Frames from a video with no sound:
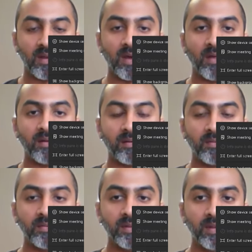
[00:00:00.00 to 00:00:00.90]
and
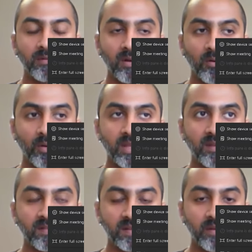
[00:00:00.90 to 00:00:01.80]
the recording
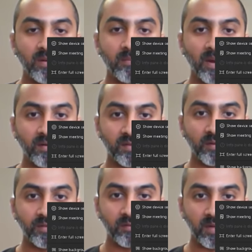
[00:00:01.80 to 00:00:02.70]
gets saved in
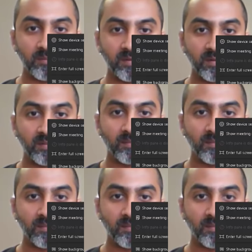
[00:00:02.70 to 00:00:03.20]
Microsoft Streams.